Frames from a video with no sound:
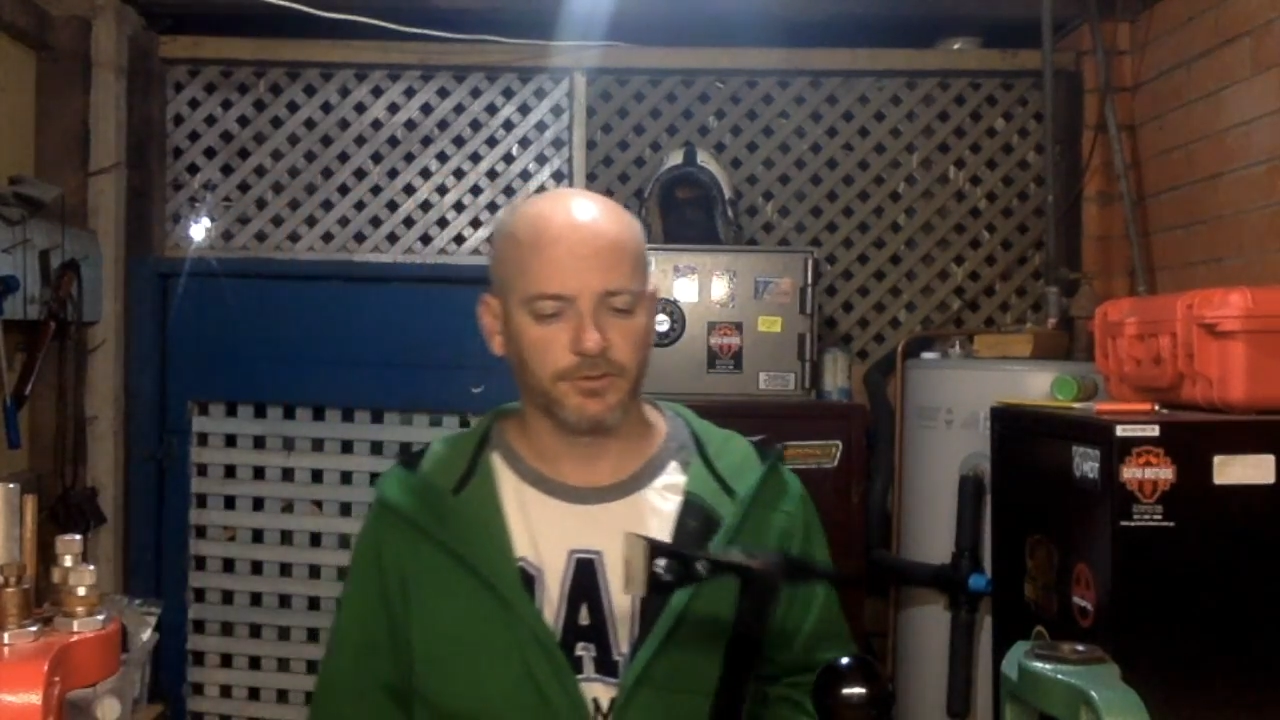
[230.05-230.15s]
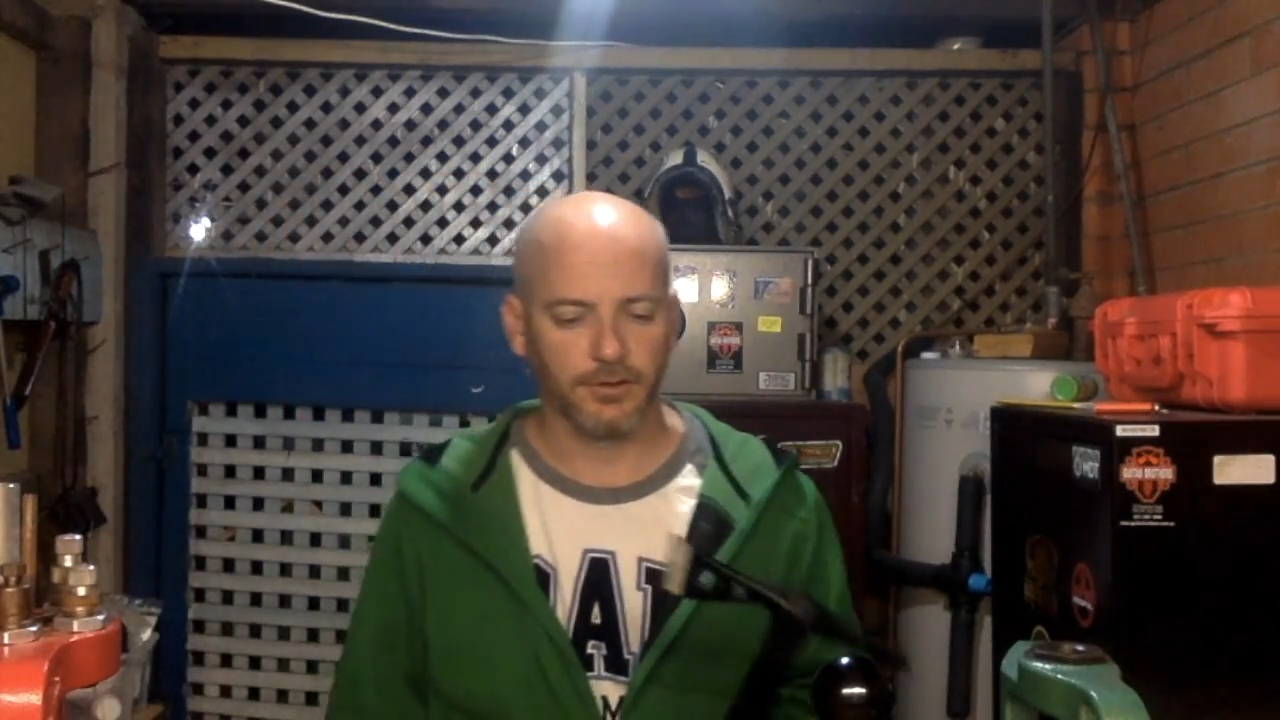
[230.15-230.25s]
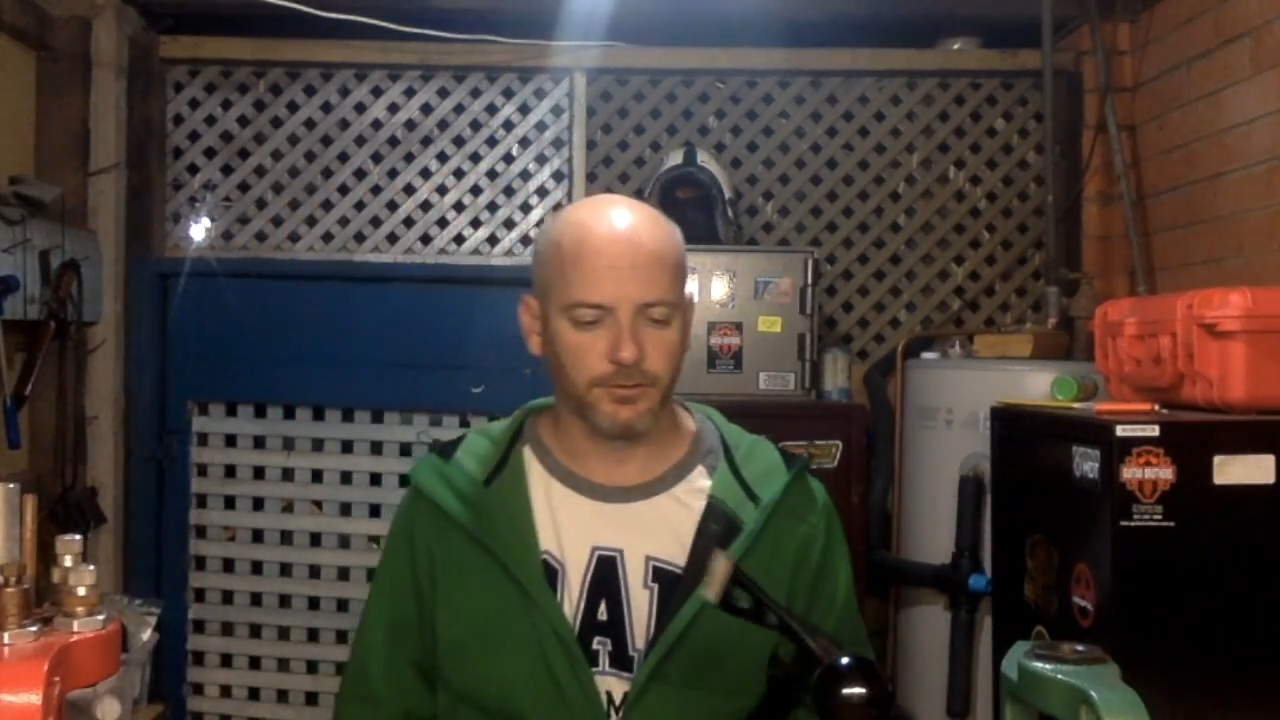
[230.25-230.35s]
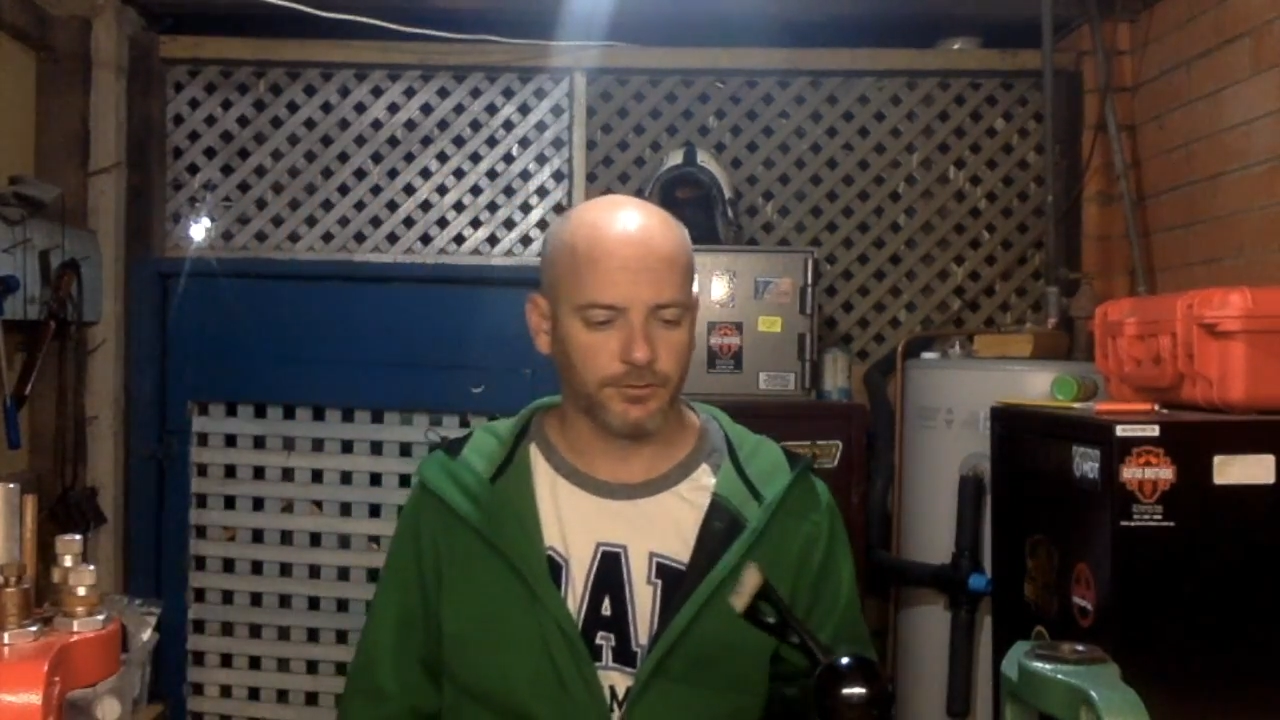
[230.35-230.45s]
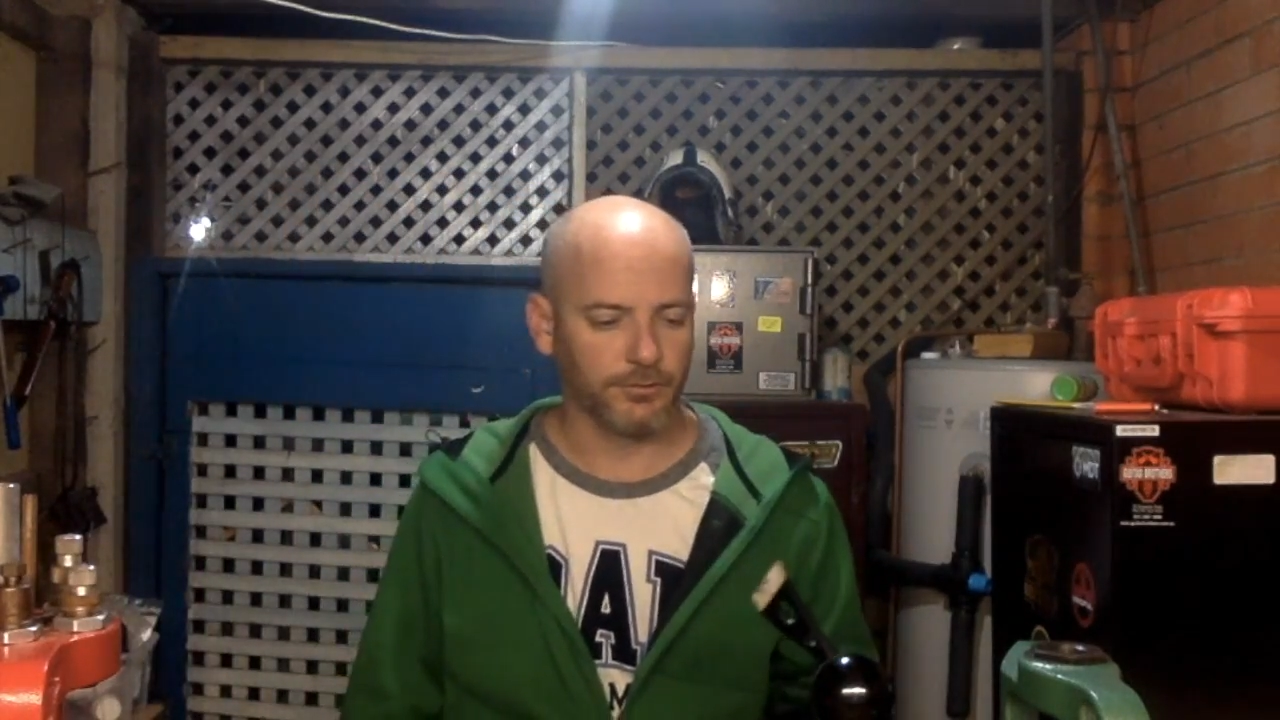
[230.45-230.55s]

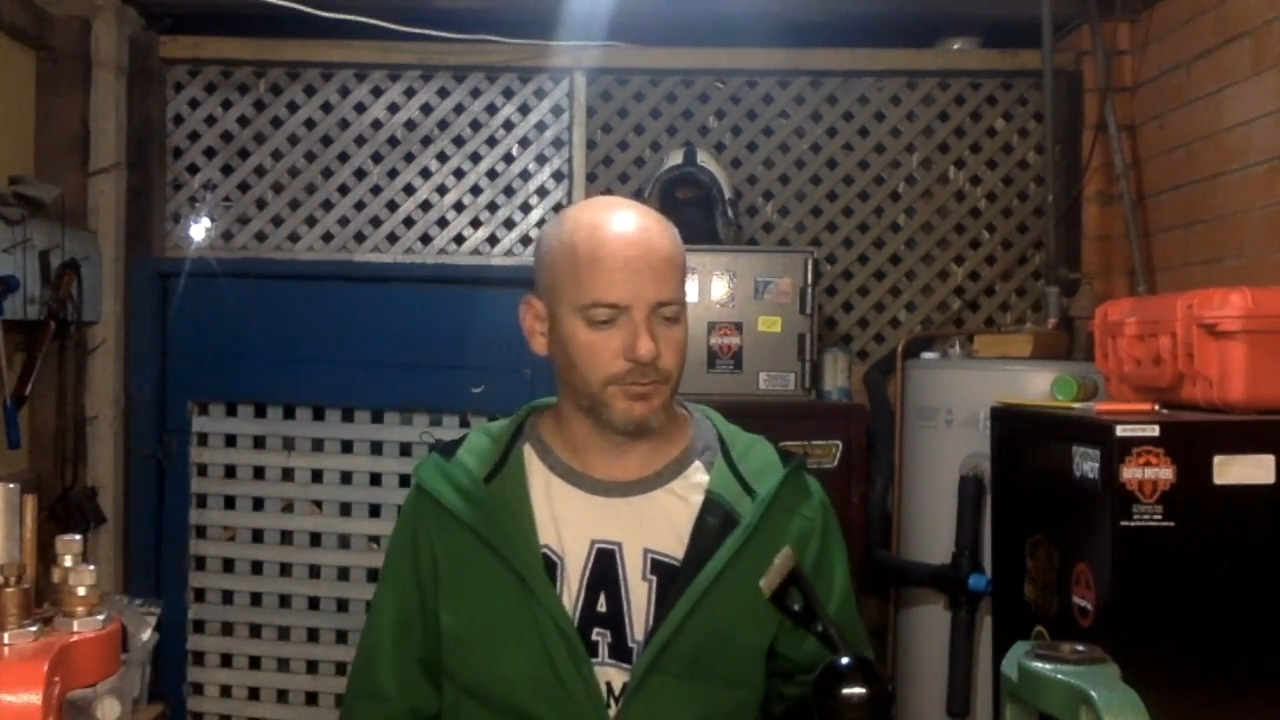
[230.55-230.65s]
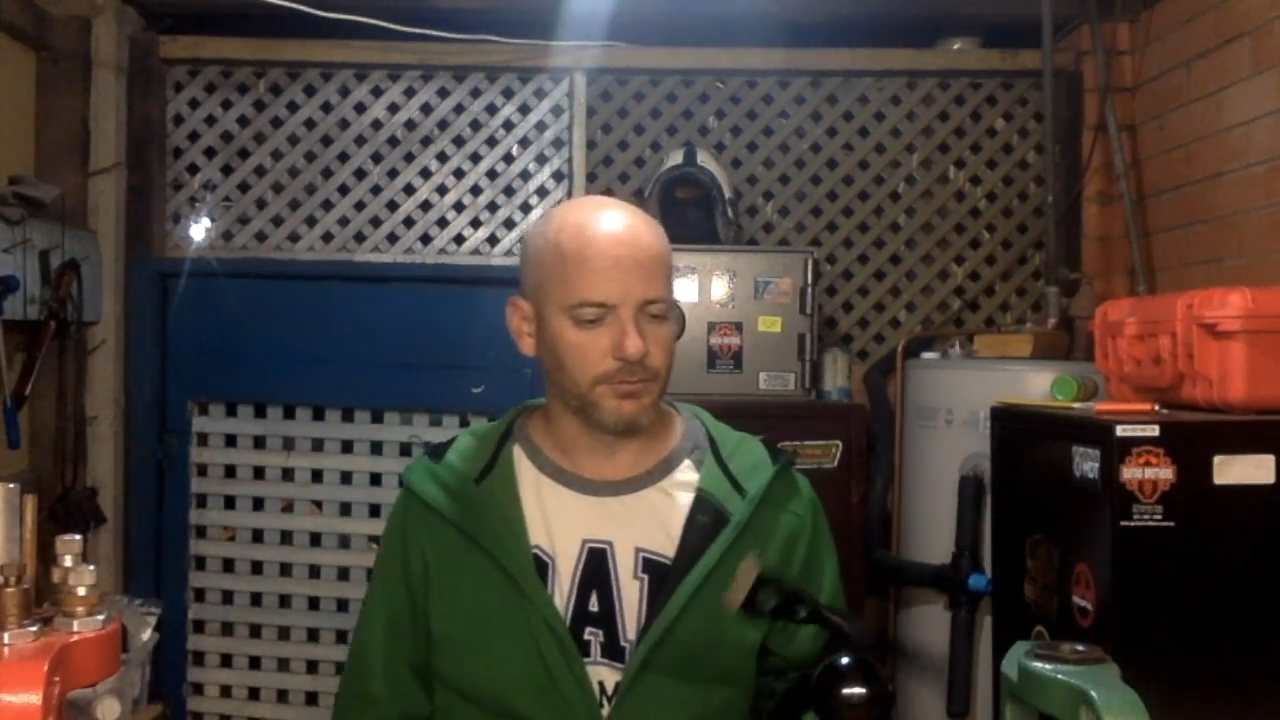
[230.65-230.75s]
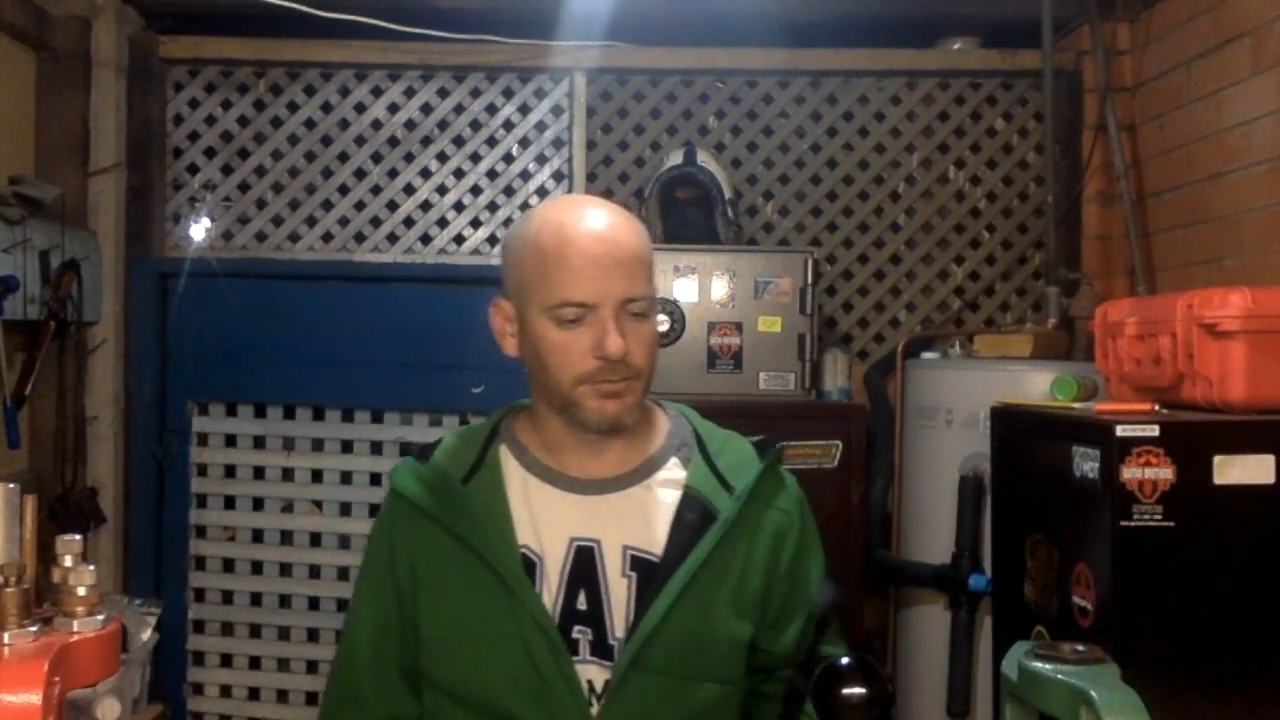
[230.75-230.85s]
going to